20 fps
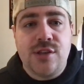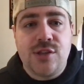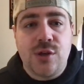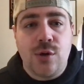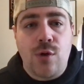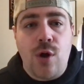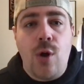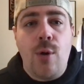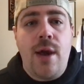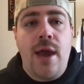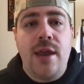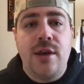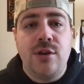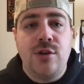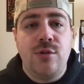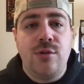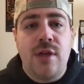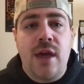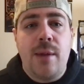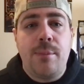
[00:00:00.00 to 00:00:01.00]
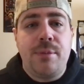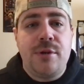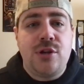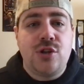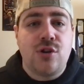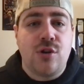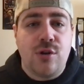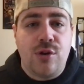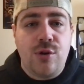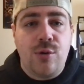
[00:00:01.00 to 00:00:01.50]
So go ahead and do that. Be
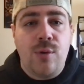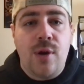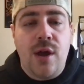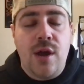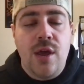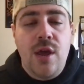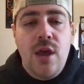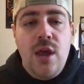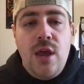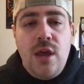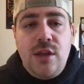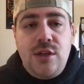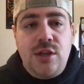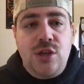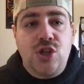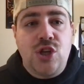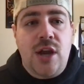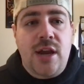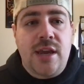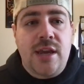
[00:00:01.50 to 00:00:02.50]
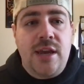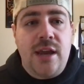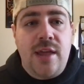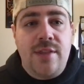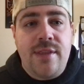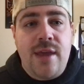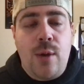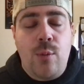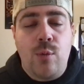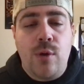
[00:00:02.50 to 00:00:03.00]
sure to check in on that.